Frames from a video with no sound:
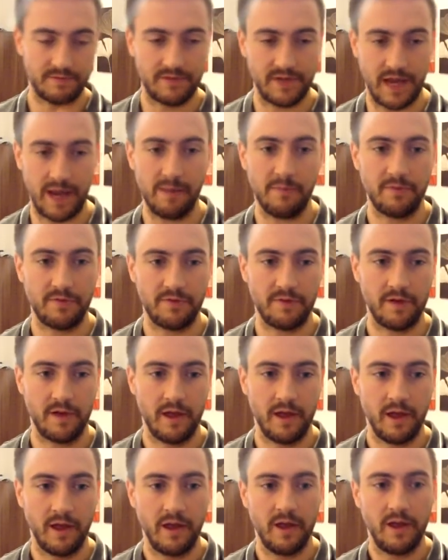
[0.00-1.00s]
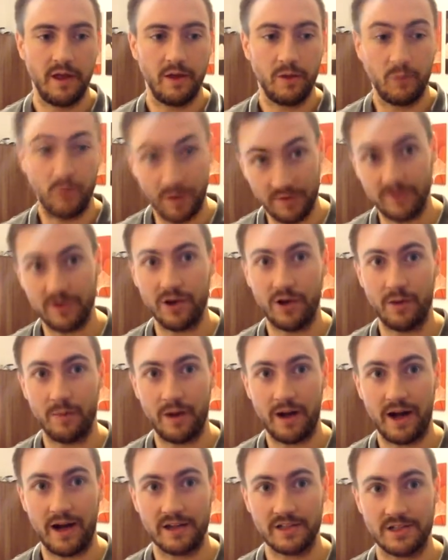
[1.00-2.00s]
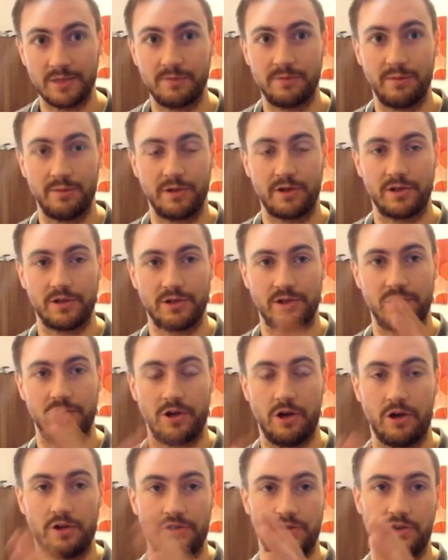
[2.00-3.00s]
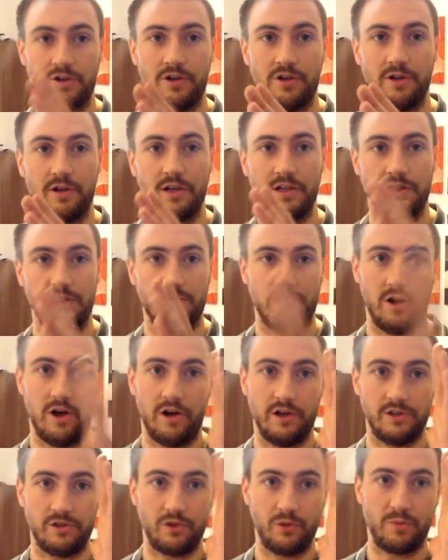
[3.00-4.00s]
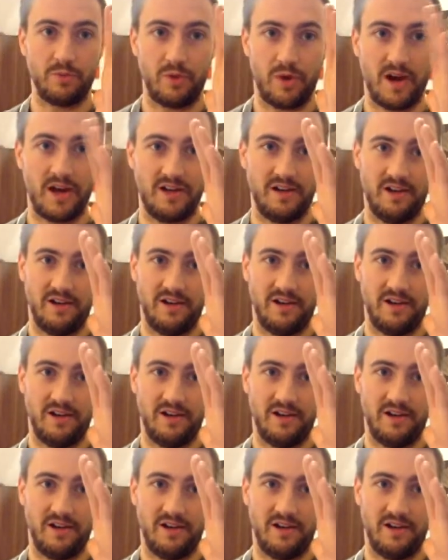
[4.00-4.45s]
depth with low bar simply because your torso is not as upright,